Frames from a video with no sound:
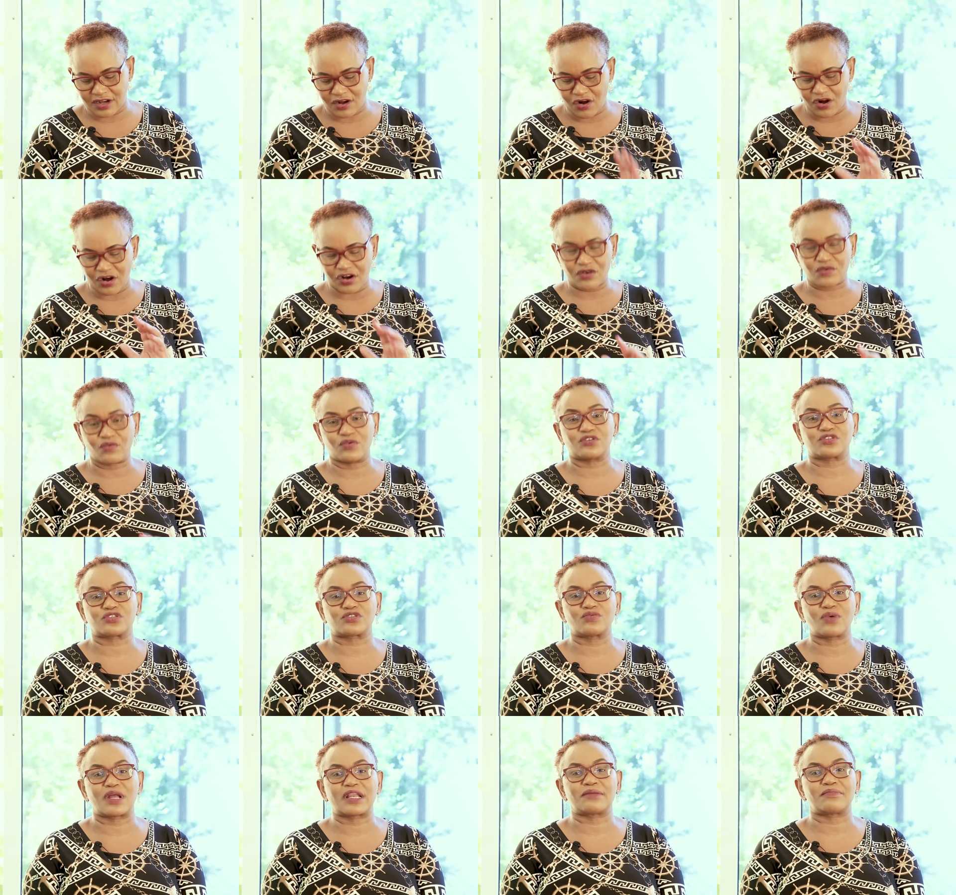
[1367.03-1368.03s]
God will
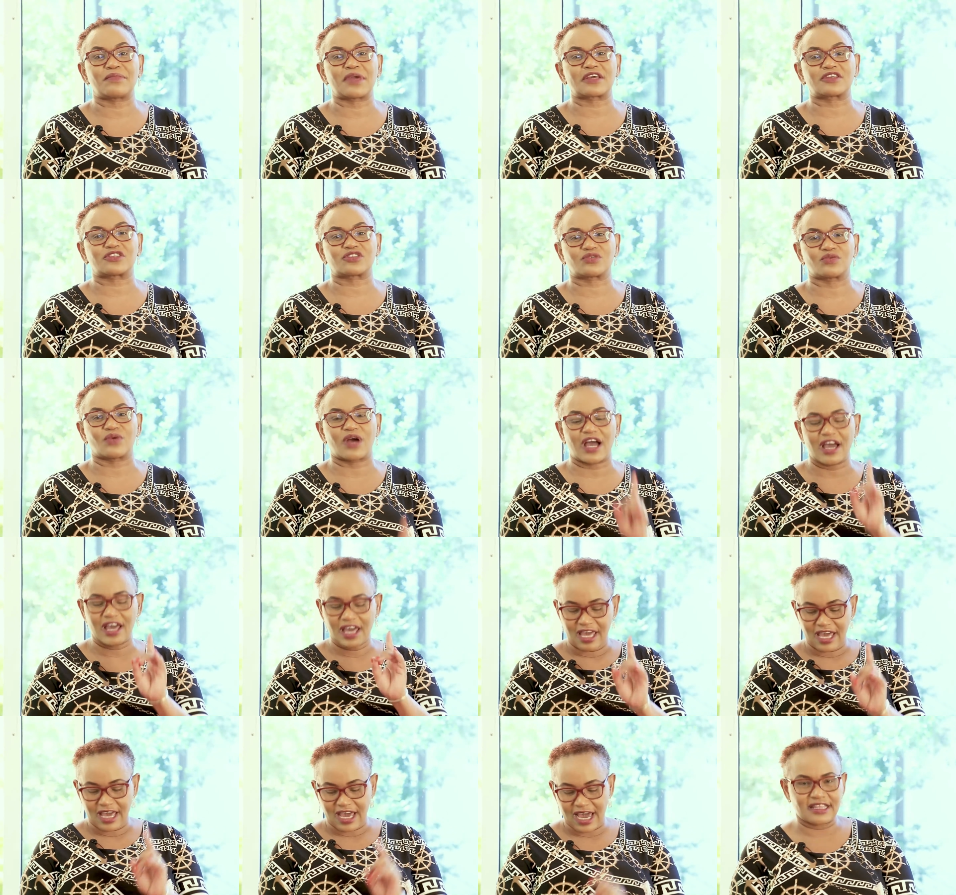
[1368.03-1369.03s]
surely make sure
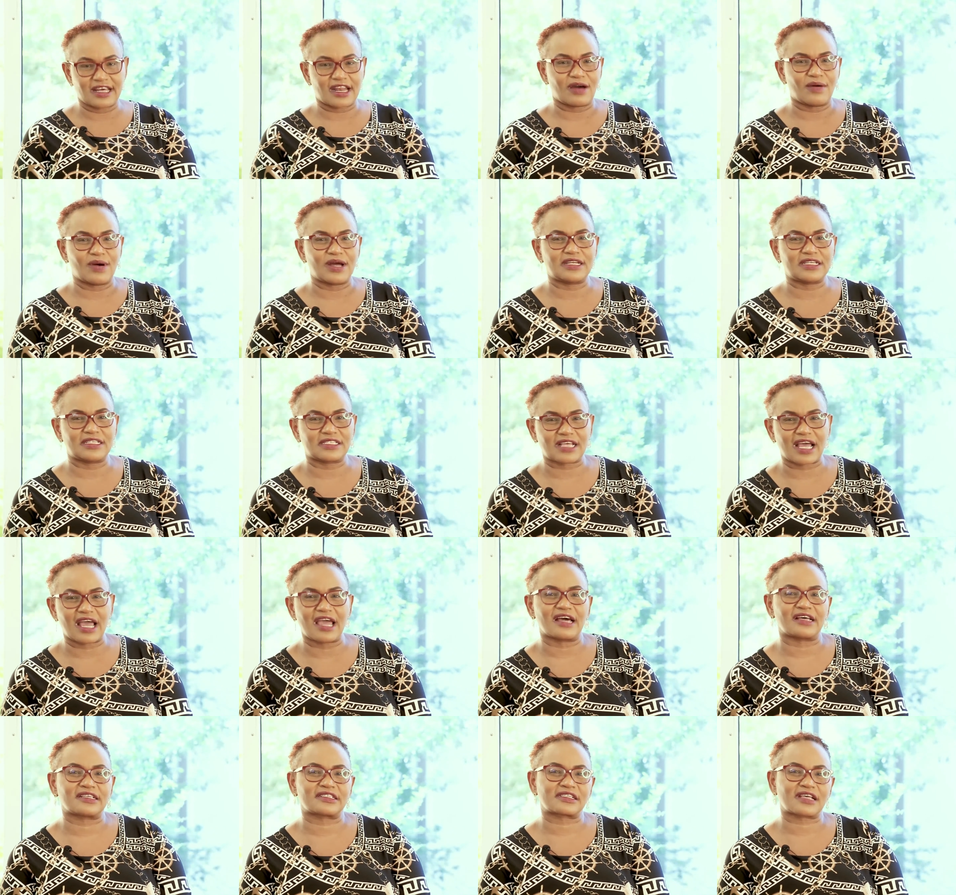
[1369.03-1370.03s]
that our
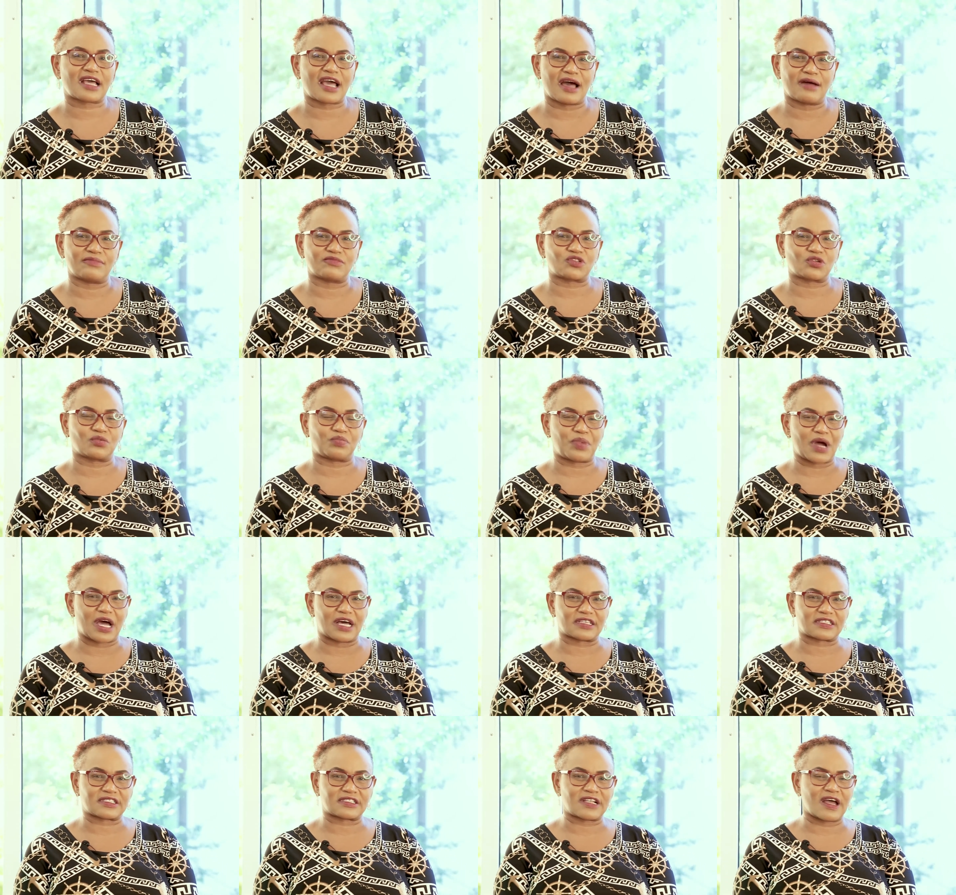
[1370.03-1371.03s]
desires come to
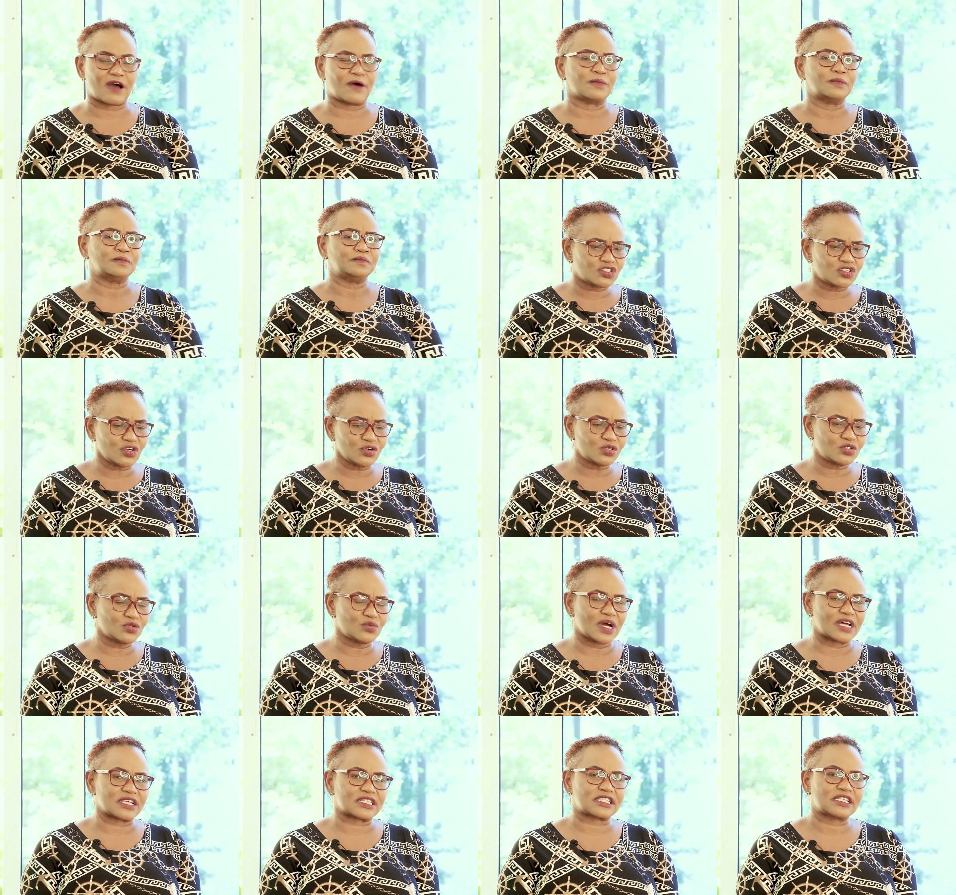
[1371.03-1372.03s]
pass. Now, talk
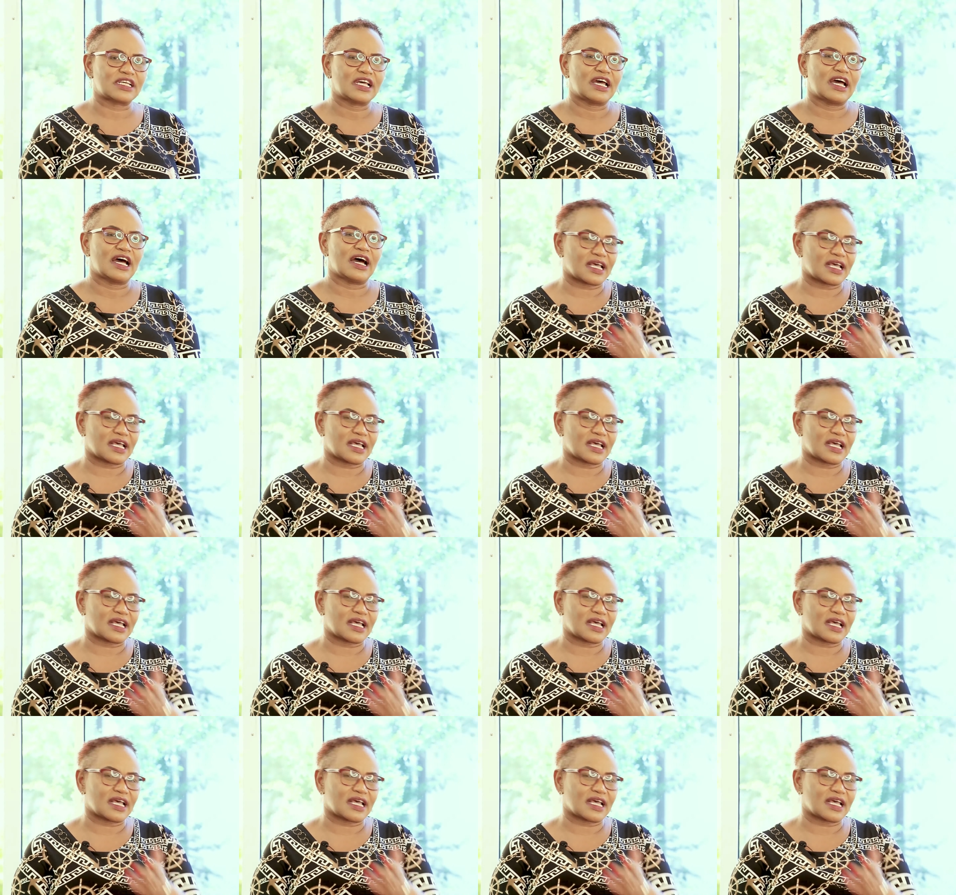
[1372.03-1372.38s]
to us.